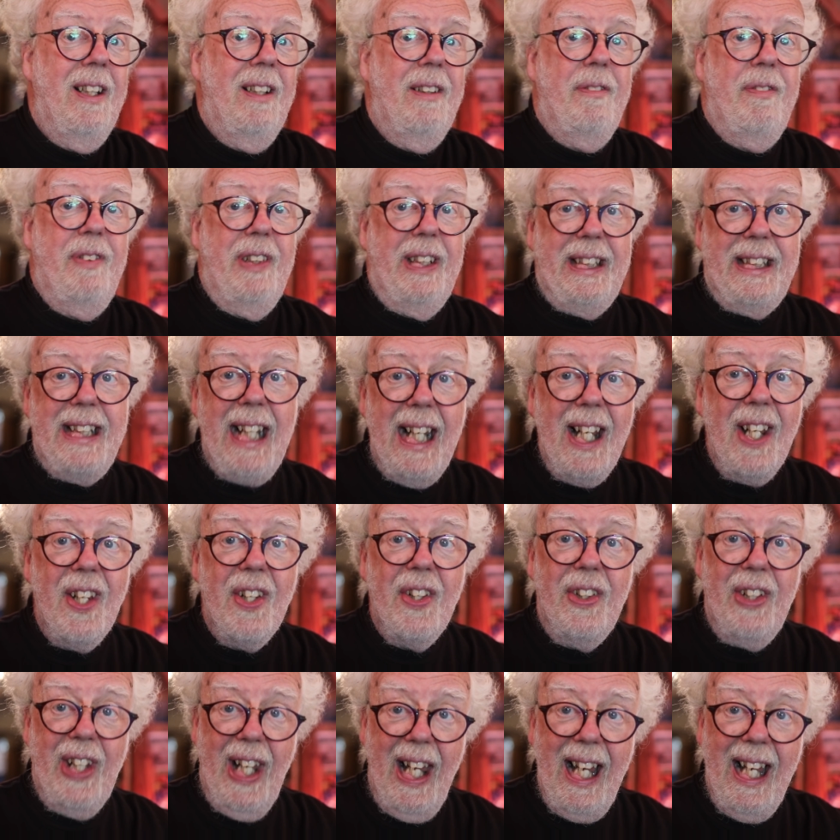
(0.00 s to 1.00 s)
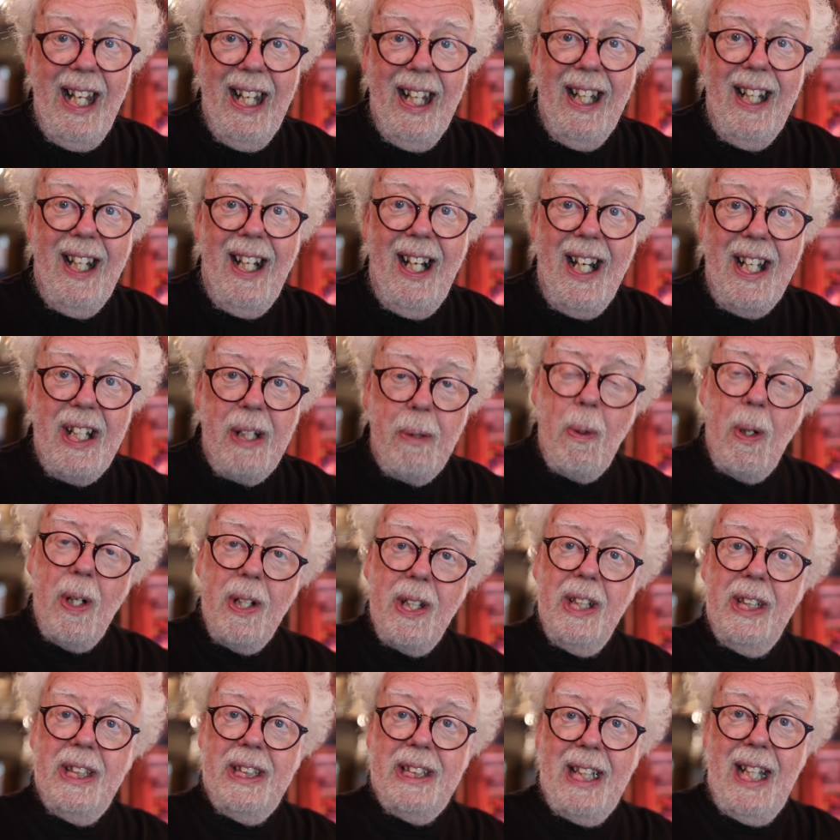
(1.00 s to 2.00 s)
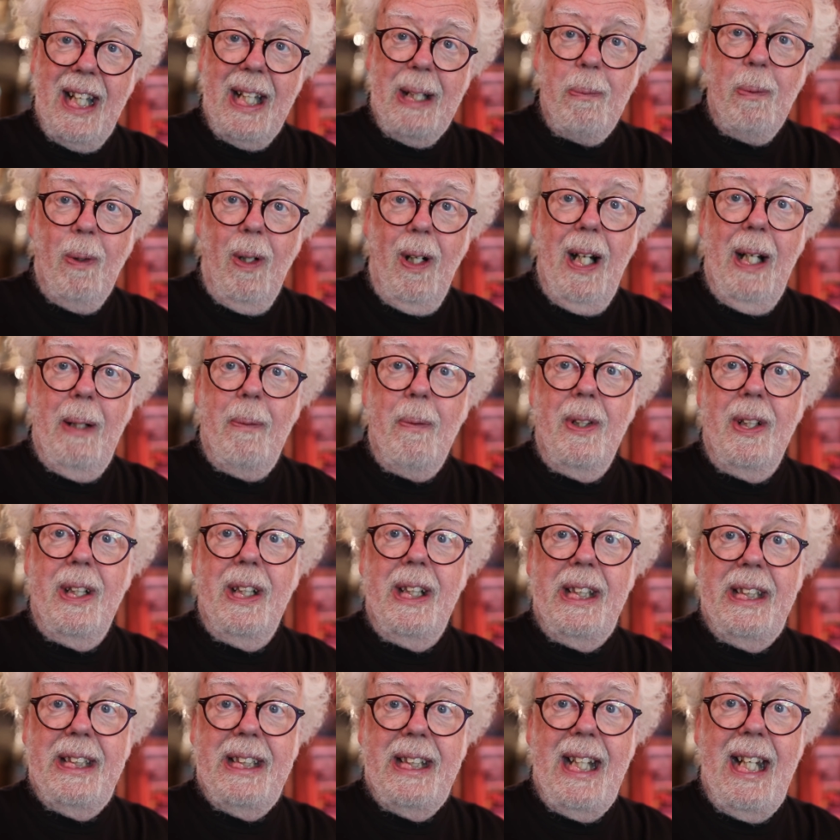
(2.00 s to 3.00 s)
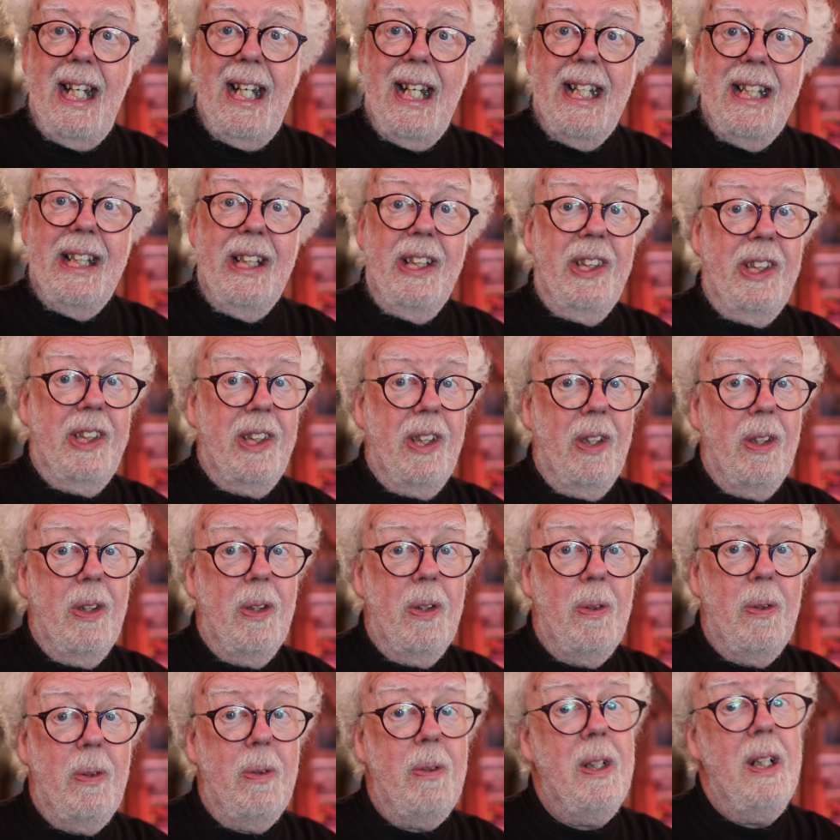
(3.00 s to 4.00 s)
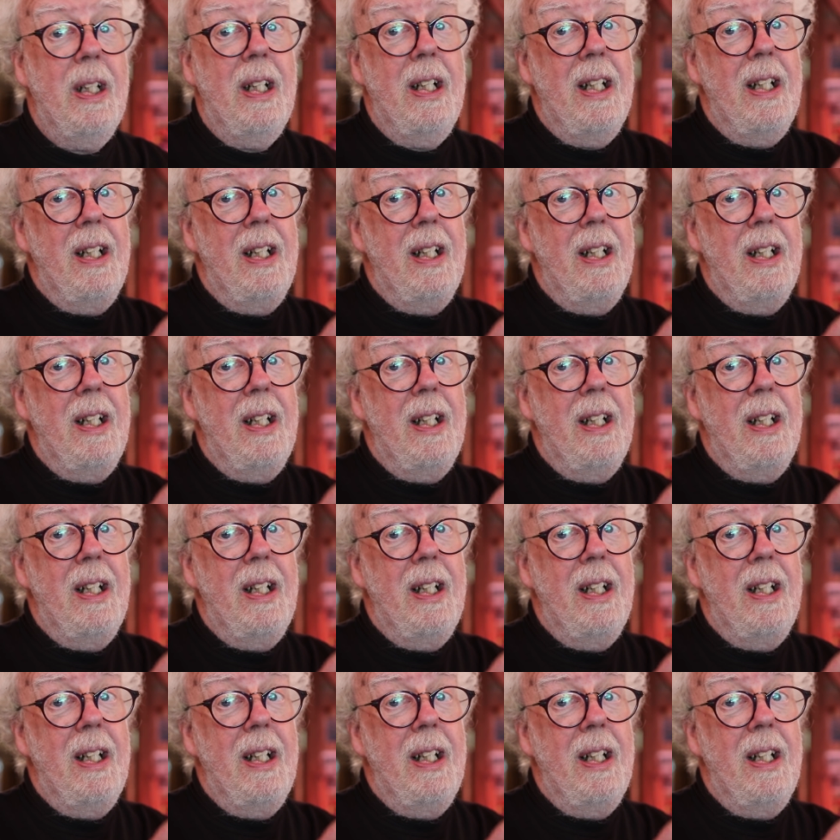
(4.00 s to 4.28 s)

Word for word: Forget that. I want to say what I want to say. So